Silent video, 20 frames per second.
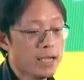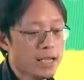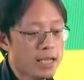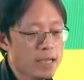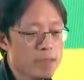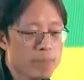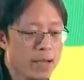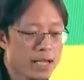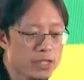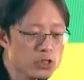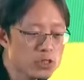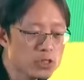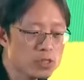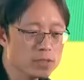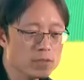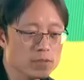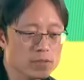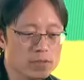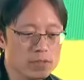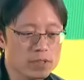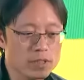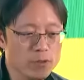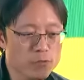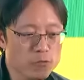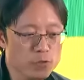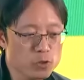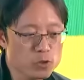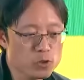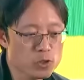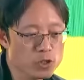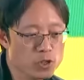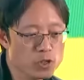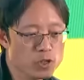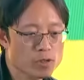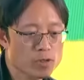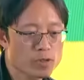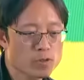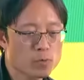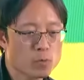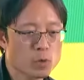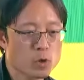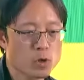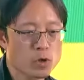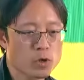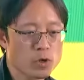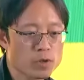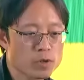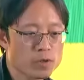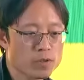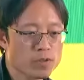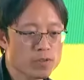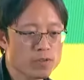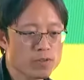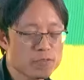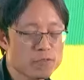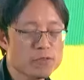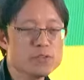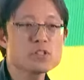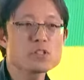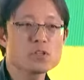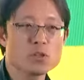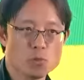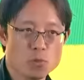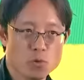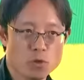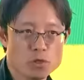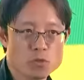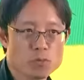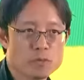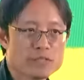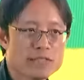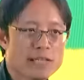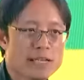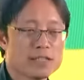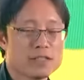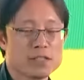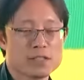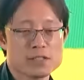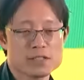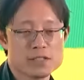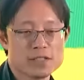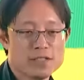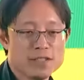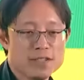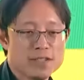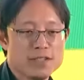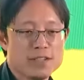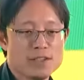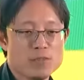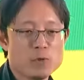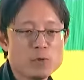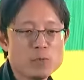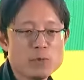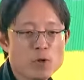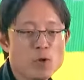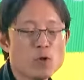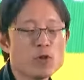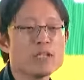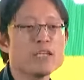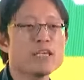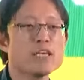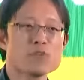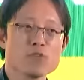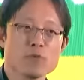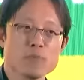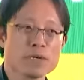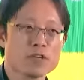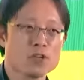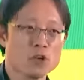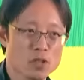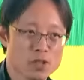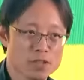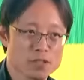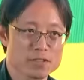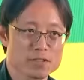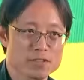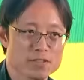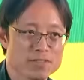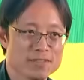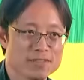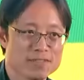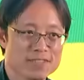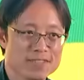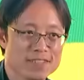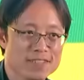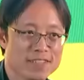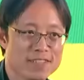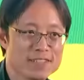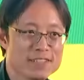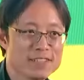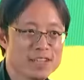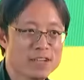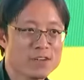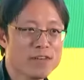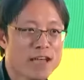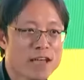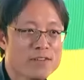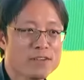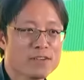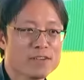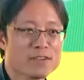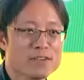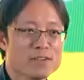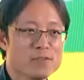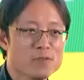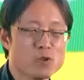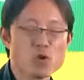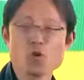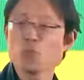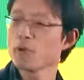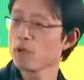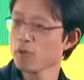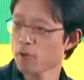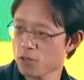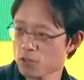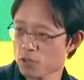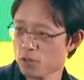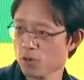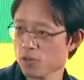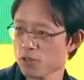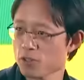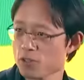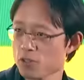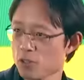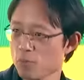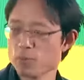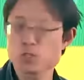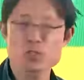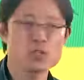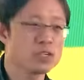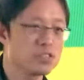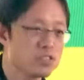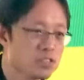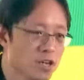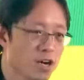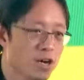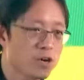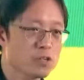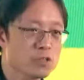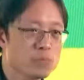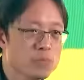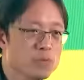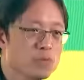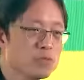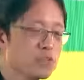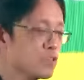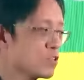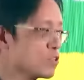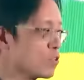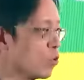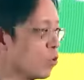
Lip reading: Imagine a future where physical world was like this. We'd be all eating from McDonald's instead of having gourmet restaurants or Michelin star experiences